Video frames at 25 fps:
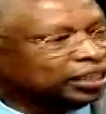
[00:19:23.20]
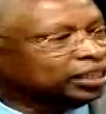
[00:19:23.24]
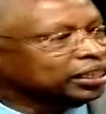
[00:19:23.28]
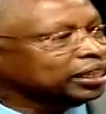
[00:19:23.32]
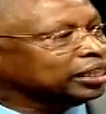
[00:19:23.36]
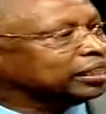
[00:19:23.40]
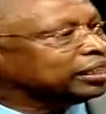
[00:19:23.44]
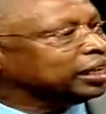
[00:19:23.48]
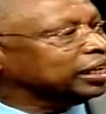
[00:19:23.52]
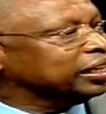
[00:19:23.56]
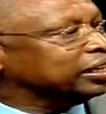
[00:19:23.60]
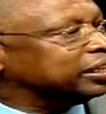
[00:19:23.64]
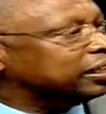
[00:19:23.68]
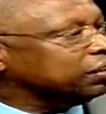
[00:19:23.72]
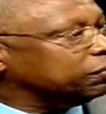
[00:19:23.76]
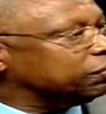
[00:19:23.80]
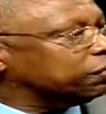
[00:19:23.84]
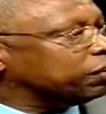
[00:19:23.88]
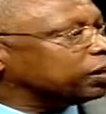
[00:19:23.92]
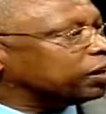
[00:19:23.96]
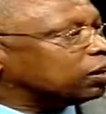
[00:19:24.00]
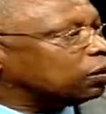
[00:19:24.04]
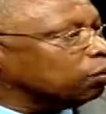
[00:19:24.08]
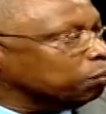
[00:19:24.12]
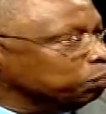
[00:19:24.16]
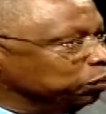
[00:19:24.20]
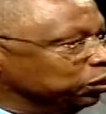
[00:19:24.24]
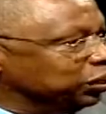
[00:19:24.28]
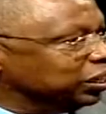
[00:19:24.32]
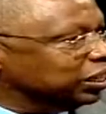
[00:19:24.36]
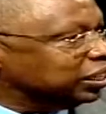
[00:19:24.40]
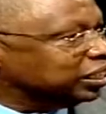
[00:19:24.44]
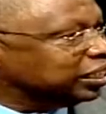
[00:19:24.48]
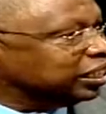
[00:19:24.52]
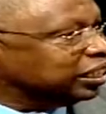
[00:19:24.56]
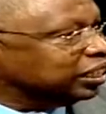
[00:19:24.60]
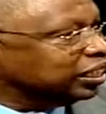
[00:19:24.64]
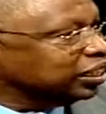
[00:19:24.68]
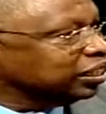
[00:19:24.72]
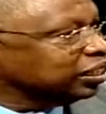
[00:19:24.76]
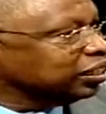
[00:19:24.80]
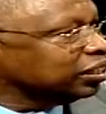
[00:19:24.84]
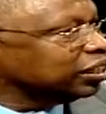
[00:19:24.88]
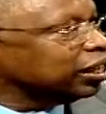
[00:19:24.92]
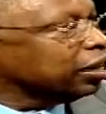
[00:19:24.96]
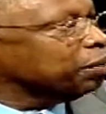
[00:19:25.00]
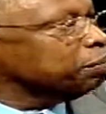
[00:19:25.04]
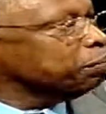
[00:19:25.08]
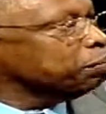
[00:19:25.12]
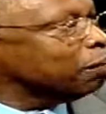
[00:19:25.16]
the scientific community,
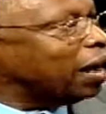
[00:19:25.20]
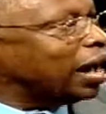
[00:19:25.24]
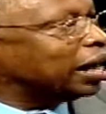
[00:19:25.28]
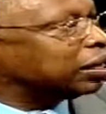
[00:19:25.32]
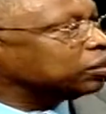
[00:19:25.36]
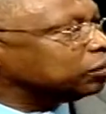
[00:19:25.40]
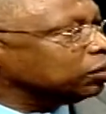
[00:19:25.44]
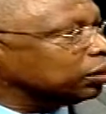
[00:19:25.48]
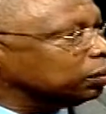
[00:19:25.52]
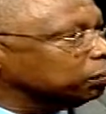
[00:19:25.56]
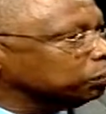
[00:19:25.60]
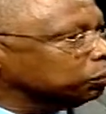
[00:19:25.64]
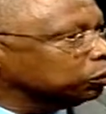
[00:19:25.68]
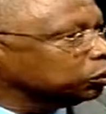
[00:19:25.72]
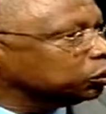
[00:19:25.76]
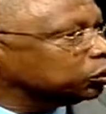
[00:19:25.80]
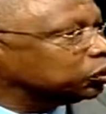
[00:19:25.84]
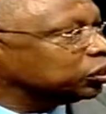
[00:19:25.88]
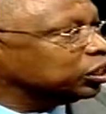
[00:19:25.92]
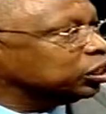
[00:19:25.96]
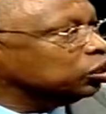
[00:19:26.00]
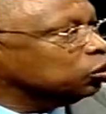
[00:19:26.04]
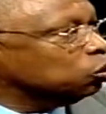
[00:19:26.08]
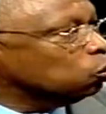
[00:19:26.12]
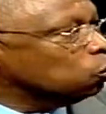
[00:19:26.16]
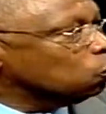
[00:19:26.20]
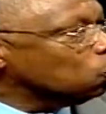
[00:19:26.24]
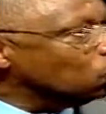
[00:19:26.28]
they actually mostly know